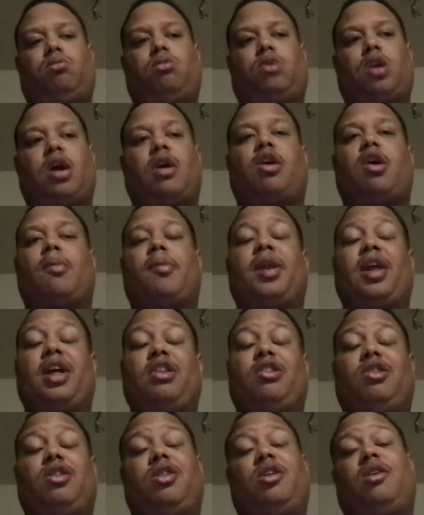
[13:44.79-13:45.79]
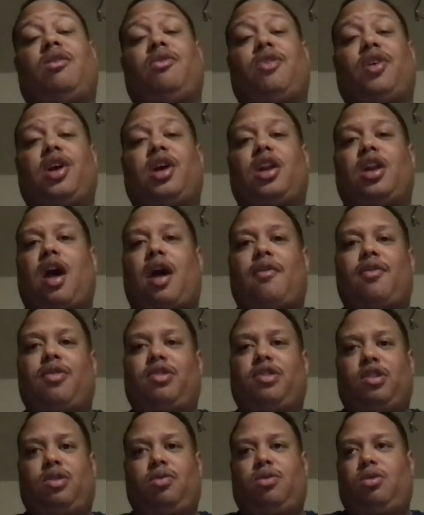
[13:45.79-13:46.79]
into the event.
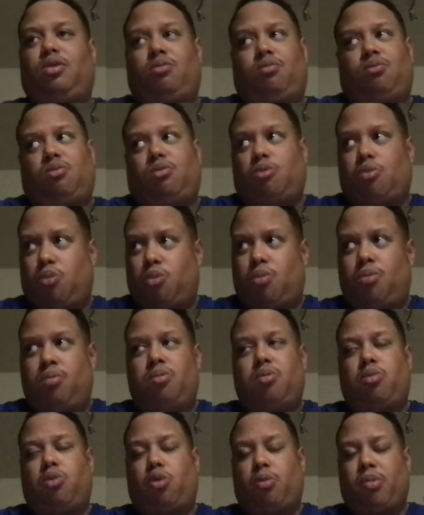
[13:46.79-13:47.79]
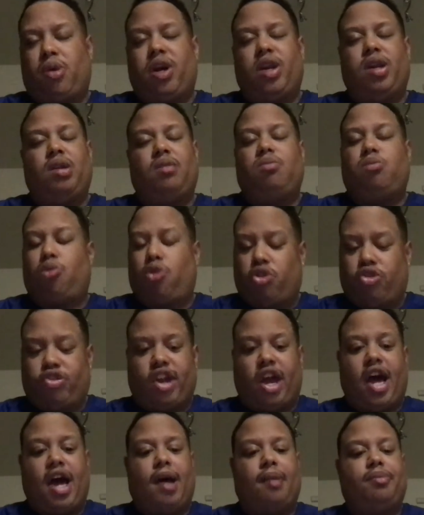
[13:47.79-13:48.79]
Obviously, more money, more
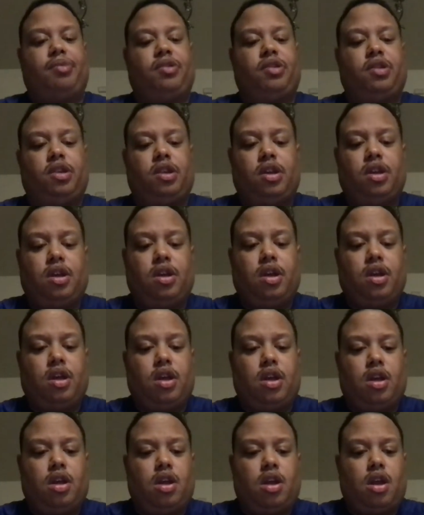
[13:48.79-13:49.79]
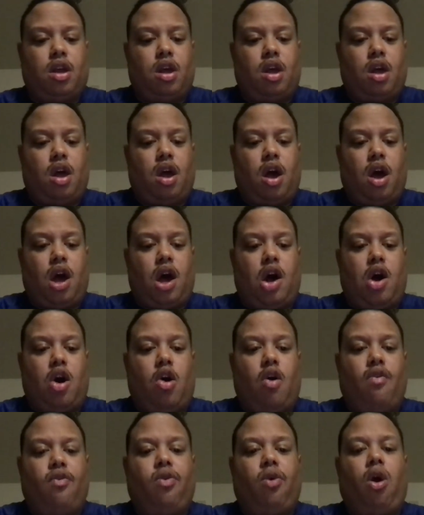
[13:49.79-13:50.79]
jobs.
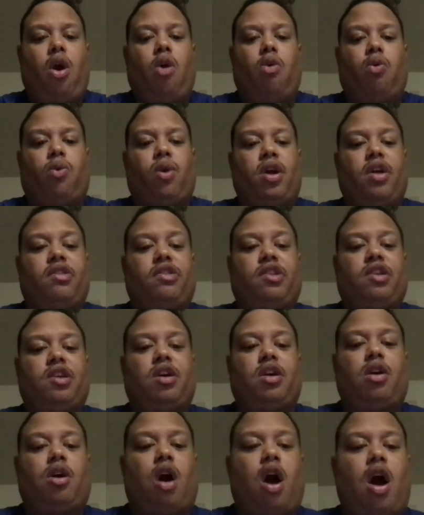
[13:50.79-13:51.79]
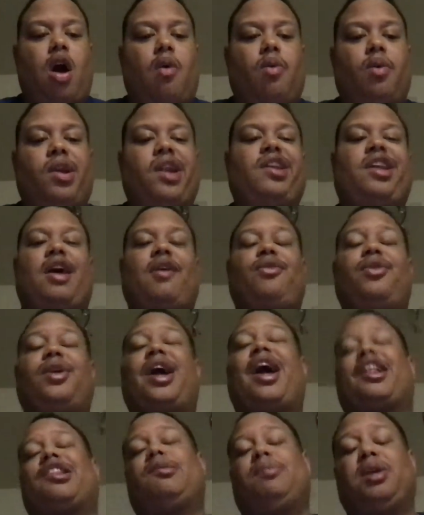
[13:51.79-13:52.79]
Overall risk would definitely
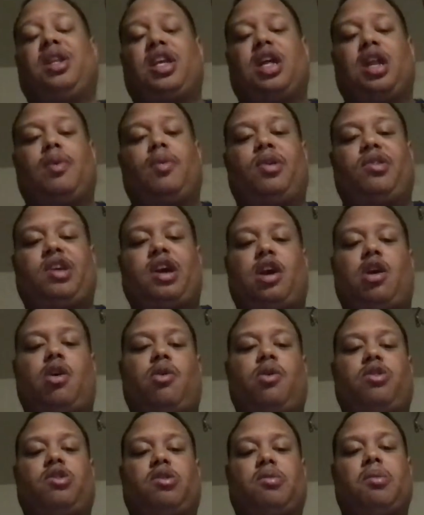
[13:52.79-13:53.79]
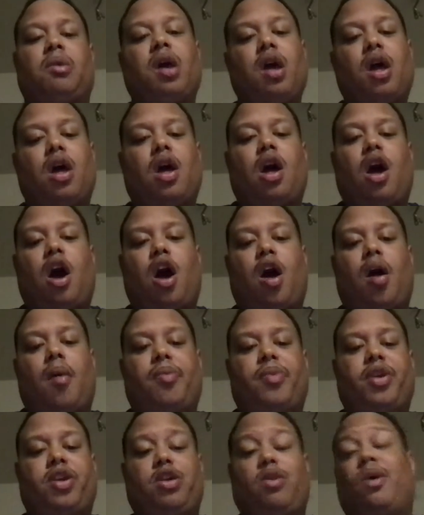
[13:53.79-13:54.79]
have to be dealing with terrorism.
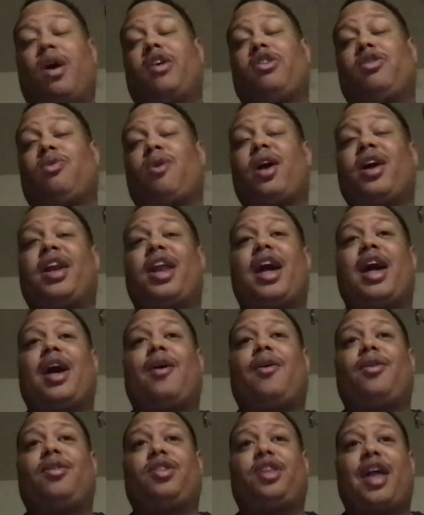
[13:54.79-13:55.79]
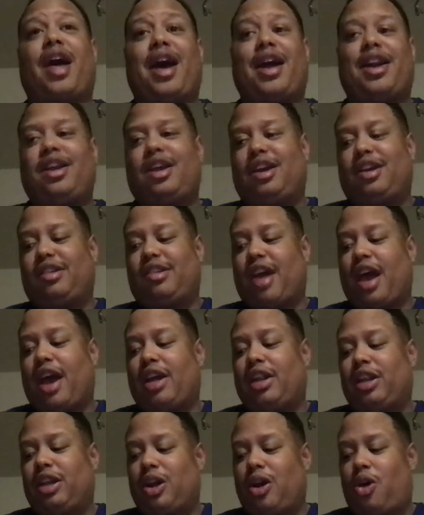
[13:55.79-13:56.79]
The U.S. right now is not
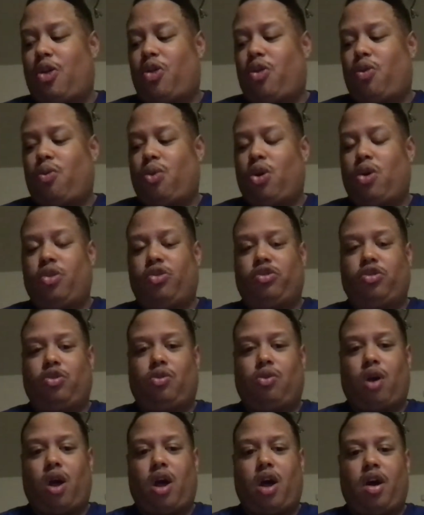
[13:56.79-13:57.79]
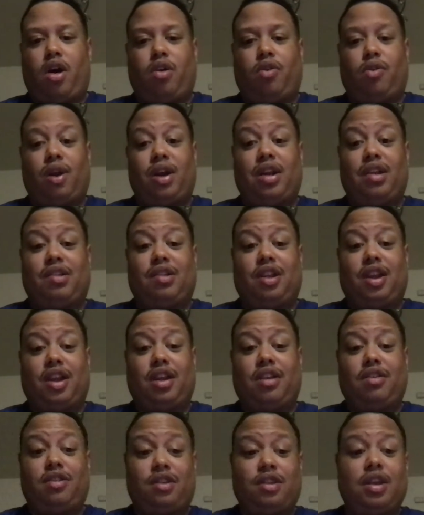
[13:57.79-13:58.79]
exactly on the world's greatest
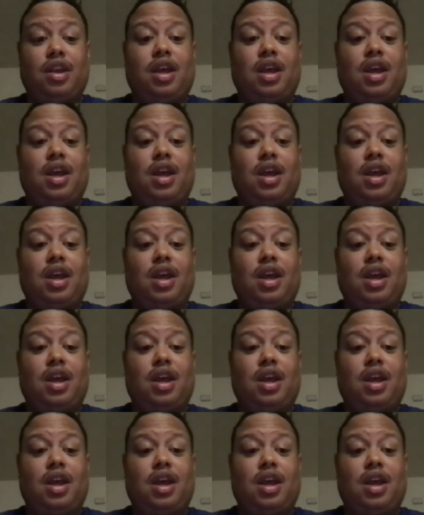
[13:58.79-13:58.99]
list